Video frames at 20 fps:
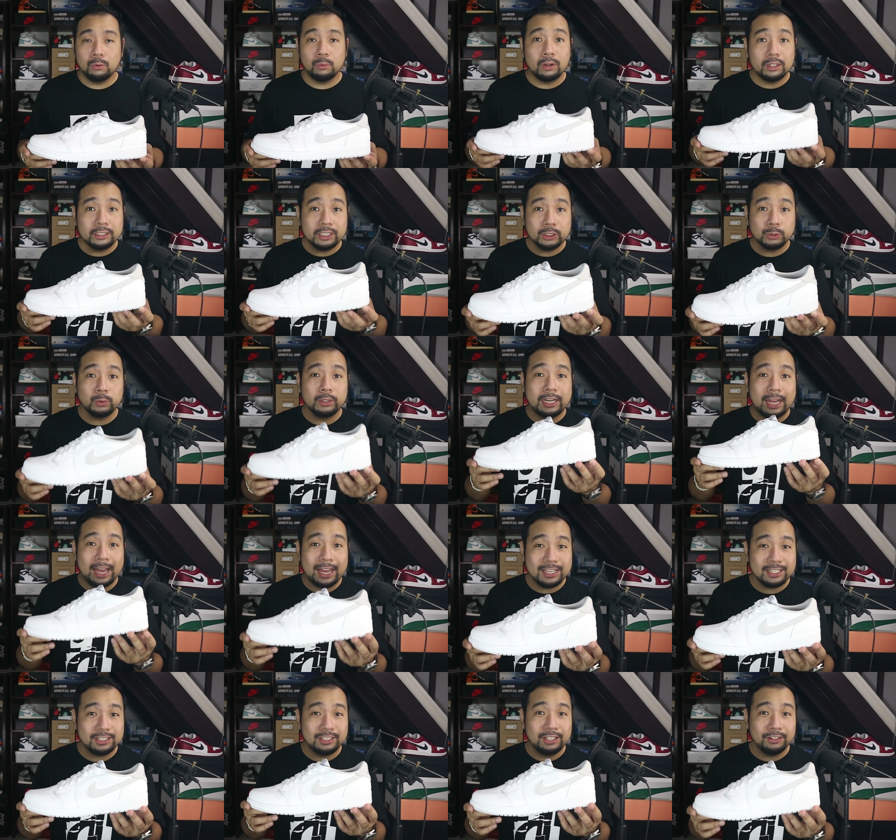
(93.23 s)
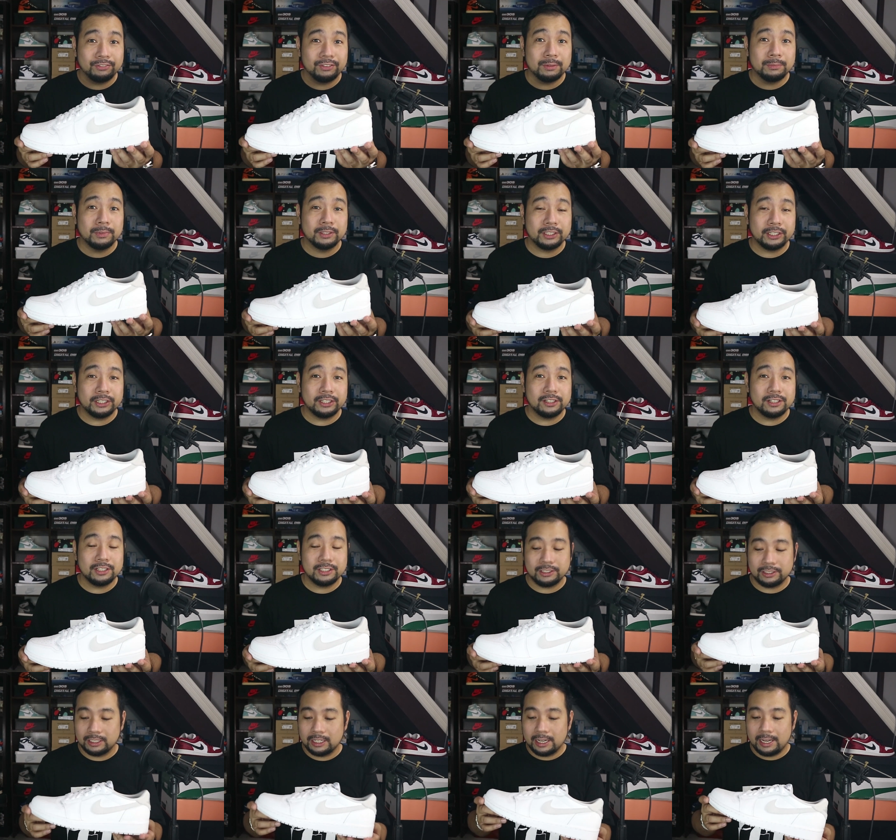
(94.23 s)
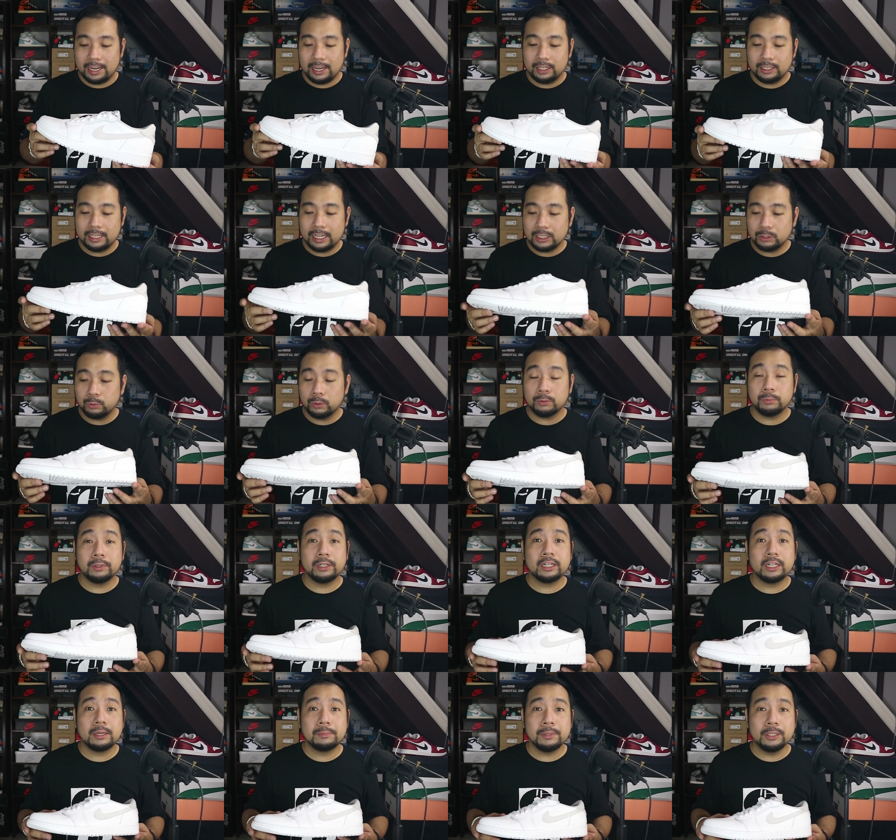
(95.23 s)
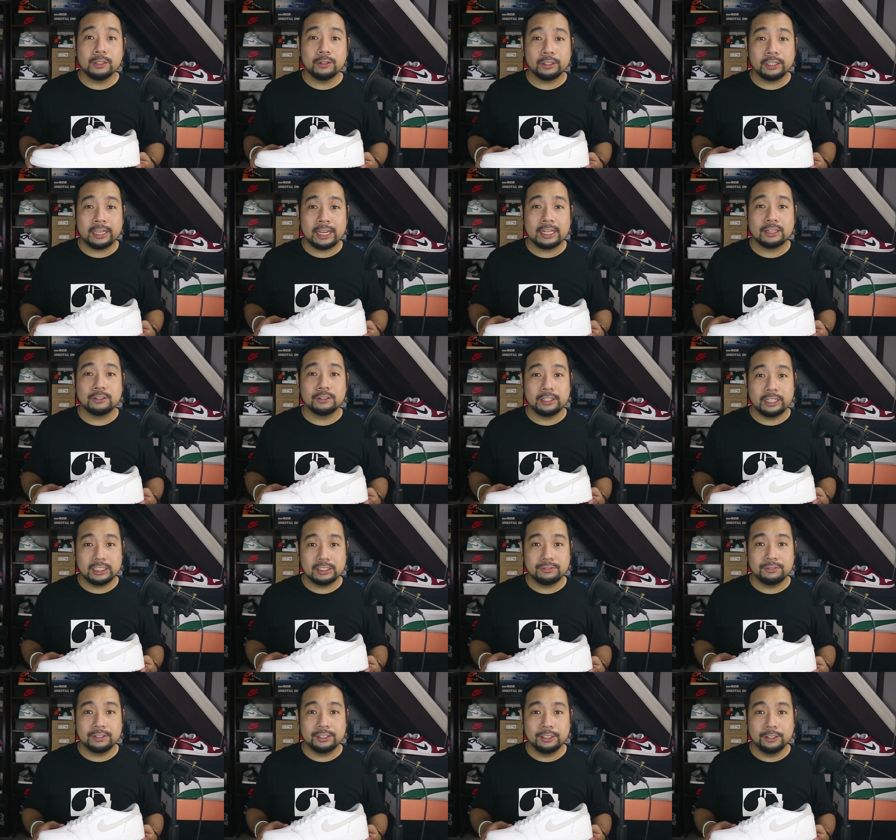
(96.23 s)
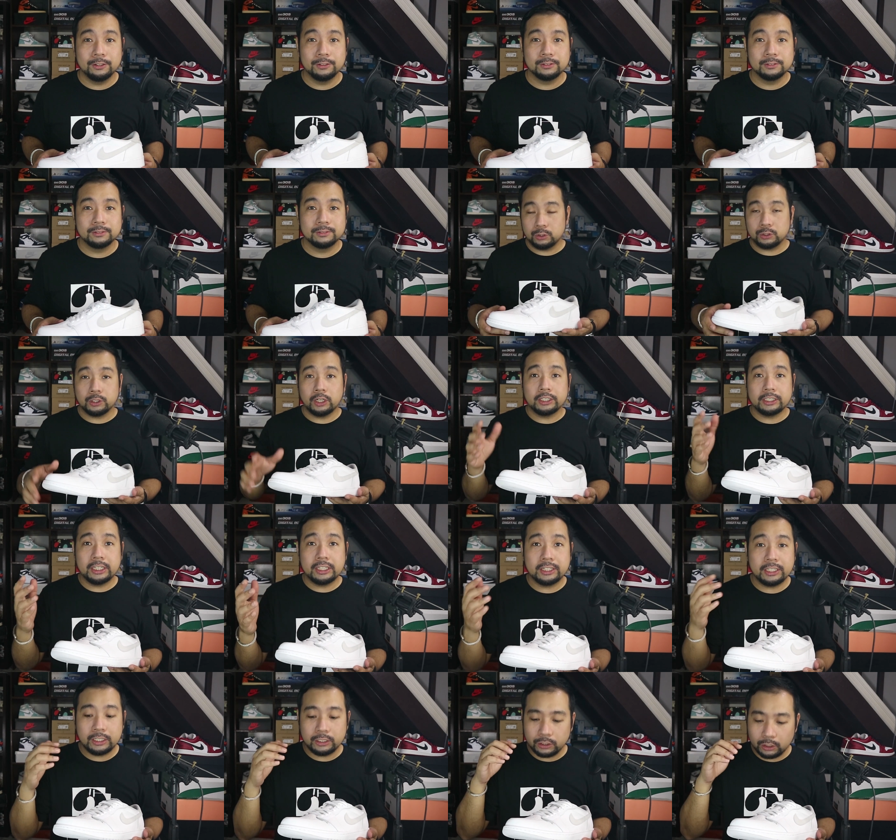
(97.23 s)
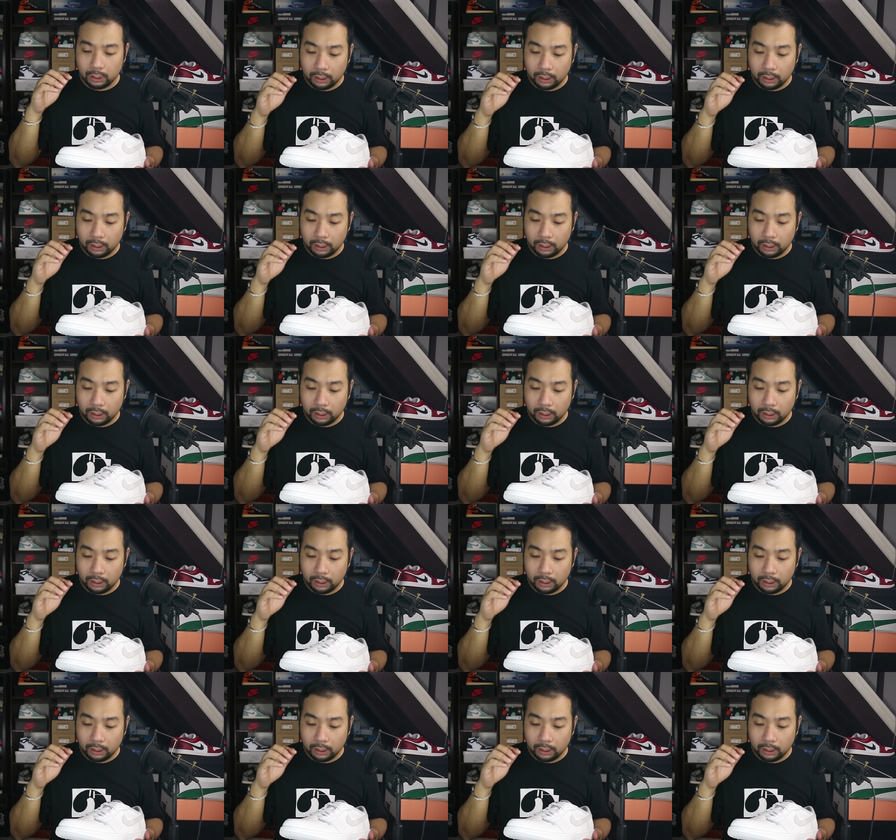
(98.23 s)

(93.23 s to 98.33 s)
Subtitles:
Well, this one has different materials, and that's what we're gonna be looking at today's video. So starting things